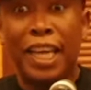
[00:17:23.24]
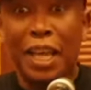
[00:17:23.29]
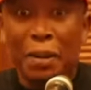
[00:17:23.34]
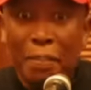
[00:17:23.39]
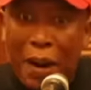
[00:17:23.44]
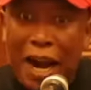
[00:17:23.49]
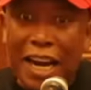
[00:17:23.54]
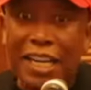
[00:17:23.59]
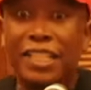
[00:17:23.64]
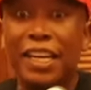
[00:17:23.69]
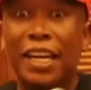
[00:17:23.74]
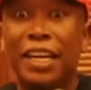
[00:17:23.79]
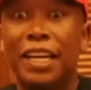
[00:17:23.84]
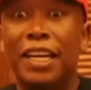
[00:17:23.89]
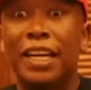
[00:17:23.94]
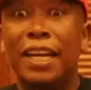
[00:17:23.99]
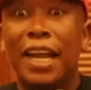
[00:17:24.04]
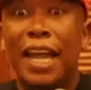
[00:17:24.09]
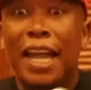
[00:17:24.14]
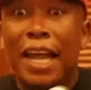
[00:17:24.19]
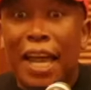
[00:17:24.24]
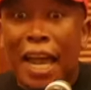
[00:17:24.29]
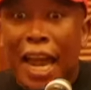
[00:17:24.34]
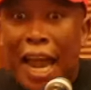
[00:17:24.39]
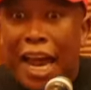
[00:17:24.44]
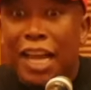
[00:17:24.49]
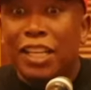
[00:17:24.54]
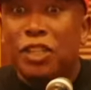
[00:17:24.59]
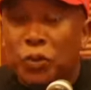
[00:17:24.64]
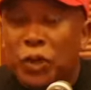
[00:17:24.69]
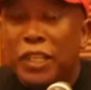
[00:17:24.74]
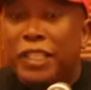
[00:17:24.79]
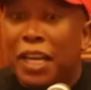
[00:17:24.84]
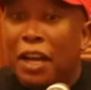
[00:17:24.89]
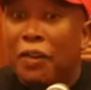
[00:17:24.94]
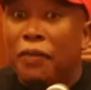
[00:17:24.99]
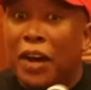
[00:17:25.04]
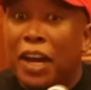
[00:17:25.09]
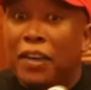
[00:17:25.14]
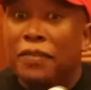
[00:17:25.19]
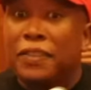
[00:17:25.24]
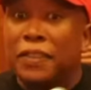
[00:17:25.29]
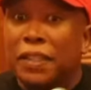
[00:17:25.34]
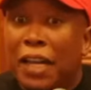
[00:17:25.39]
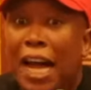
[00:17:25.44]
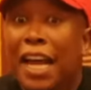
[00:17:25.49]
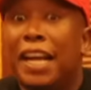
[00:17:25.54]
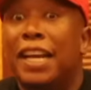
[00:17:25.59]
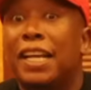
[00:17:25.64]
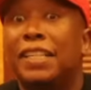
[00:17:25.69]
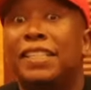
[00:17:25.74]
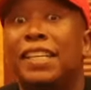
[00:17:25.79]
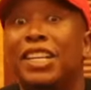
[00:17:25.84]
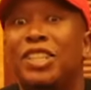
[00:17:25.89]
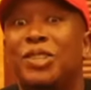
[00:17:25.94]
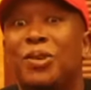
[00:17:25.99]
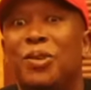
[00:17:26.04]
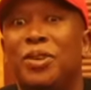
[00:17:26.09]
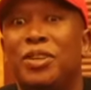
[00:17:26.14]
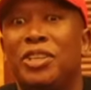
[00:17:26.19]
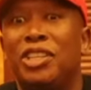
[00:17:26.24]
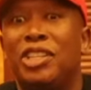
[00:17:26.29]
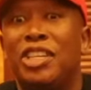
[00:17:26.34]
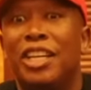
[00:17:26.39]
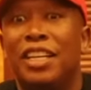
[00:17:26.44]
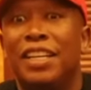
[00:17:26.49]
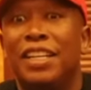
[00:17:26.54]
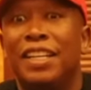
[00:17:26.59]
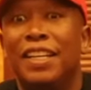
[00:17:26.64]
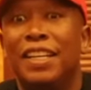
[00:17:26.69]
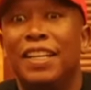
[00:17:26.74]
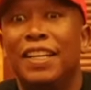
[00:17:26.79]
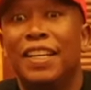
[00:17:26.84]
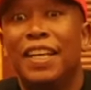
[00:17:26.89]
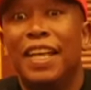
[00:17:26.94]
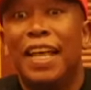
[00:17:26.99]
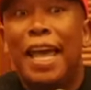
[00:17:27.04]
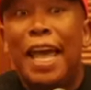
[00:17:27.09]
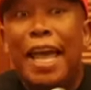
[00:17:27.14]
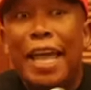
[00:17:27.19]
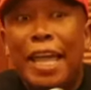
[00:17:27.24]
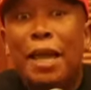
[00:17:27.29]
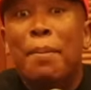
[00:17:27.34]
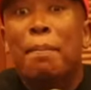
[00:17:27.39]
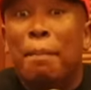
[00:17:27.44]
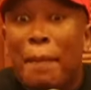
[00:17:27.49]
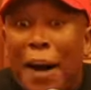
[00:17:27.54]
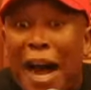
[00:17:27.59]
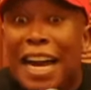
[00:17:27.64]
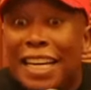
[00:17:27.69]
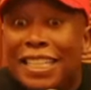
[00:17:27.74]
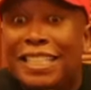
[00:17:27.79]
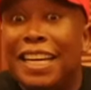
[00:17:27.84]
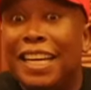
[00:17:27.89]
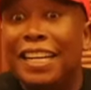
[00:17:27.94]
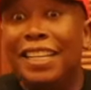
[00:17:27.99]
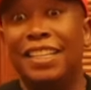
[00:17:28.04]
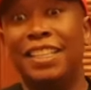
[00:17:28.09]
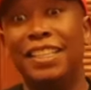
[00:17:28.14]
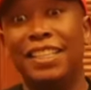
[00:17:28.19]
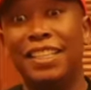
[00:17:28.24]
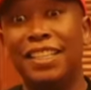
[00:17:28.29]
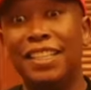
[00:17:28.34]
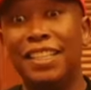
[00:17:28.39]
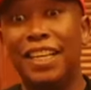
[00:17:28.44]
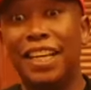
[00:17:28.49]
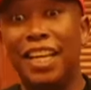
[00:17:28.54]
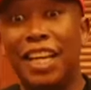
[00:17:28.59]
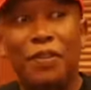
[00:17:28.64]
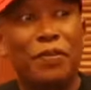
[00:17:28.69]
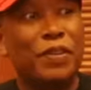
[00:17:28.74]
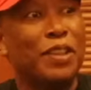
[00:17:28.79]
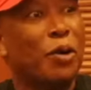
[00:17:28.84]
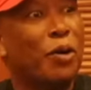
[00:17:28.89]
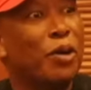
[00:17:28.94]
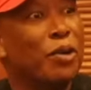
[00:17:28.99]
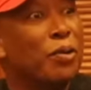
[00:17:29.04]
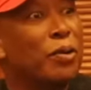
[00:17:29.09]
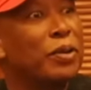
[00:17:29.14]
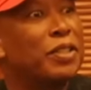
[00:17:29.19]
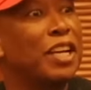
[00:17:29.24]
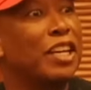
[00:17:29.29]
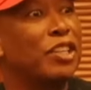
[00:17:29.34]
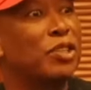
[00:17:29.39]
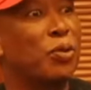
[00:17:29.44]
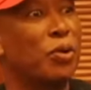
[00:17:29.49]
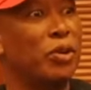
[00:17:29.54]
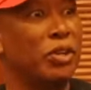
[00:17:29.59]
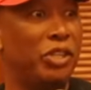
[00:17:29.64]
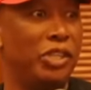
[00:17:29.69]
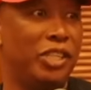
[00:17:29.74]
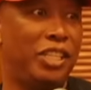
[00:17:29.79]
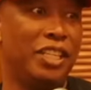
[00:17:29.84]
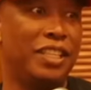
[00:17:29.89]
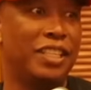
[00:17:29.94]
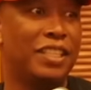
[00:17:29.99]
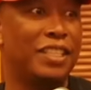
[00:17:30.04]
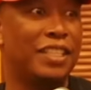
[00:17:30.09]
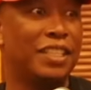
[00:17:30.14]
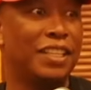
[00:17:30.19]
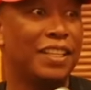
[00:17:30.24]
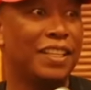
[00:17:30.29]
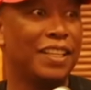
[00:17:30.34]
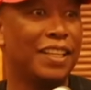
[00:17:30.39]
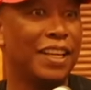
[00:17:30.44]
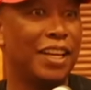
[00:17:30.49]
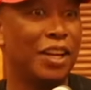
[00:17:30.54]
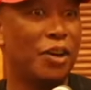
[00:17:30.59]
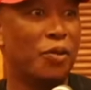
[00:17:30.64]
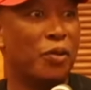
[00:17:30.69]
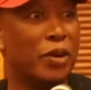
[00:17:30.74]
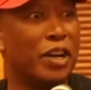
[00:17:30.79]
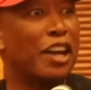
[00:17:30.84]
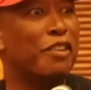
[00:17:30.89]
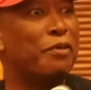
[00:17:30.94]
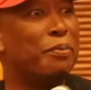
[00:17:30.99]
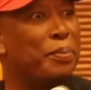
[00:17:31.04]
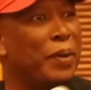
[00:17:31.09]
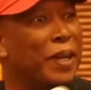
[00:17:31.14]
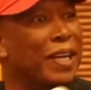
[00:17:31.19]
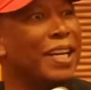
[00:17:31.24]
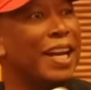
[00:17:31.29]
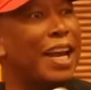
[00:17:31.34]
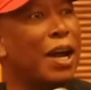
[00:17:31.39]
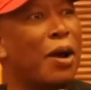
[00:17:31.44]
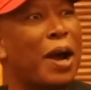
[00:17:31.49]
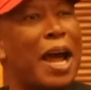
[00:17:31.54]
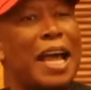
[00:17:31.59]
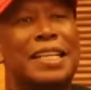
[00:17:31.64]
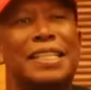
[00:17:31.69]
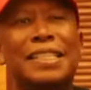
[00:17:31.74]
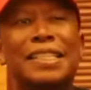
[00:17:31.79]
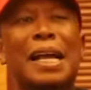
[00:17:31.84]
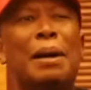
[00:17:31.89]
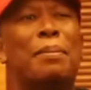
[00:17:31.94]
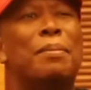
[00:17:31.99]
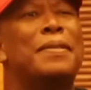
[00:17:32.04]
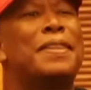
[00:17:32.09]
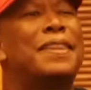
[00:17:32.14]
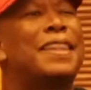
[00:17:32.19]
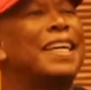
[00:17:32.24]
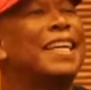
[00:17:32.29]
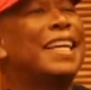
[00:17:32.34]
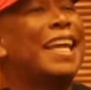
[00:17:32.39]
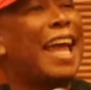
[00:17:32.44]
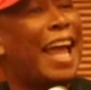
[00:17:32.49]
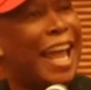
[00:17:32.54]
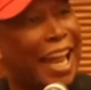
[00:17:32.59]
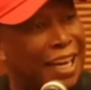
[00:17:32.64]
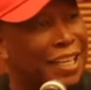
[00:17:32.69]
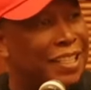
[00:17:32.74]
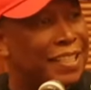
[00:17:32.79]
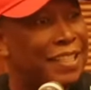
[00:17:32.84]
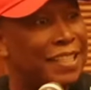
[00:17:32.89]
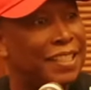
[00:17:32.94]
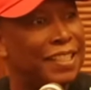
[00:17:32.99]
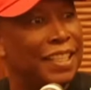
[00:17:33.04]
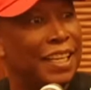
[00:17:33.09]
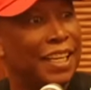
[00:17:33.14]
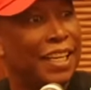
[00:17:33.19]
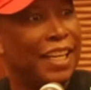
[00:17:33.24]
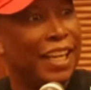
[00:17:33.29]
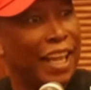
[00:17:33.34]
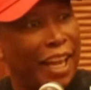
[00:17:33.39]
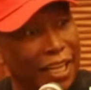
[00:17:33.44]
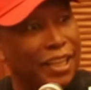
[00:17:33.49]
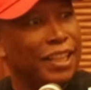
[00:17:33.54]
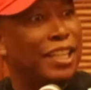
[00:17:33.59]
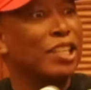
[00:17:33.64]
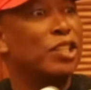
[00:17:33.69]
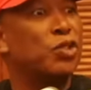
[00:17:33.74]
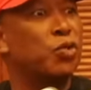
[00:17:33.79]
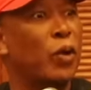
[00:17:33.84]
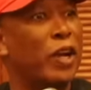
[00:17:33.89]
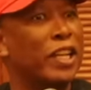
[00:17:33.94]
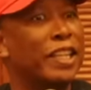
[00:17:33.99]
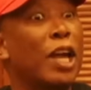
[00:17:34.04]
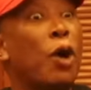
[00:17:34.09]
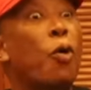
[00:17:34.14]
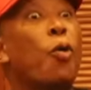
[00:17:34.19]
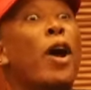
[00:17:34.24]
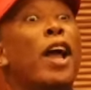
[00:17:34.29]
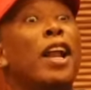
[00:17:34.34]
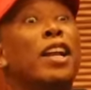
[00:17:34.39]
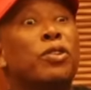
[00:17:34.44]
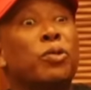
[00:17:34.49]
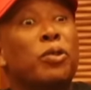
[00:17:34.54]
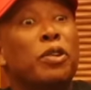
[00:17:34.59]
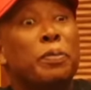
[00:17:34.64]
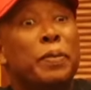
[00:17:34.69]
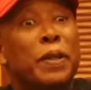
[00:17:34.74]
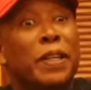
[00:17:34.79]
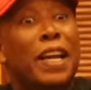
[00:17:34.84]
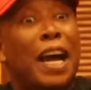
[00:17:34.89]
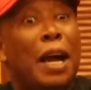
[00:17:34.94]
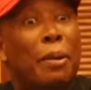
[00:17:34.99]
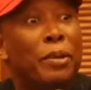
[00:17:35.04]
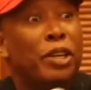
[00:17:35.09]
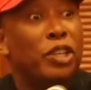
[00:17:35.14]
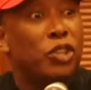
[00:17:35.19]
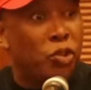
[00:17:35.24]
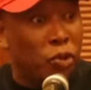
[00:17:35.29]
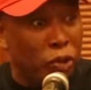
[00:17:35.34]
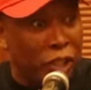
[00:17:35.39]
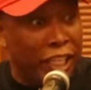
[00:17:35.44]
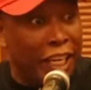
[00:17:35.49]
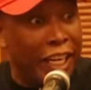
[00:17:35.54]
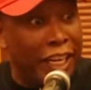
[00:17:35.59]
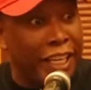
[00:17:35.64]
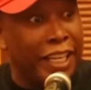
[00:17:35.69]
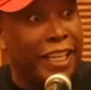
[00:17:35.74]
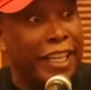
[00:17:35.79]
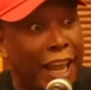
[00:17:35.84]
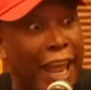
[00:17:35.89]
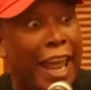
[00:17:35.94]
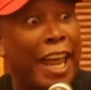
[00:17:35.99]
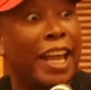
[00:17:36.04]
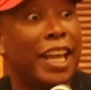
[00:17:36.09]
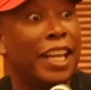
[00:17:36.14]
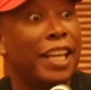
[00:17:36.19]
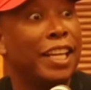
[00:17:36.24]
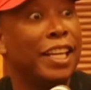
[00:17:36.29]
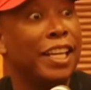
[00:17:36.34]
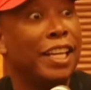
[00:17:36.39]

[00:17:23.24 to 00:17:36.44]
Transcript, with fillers: Imagine as we survive under such condition. Imagine if there were no such conditions. Would have been something else in this world. The world will be coming to nil here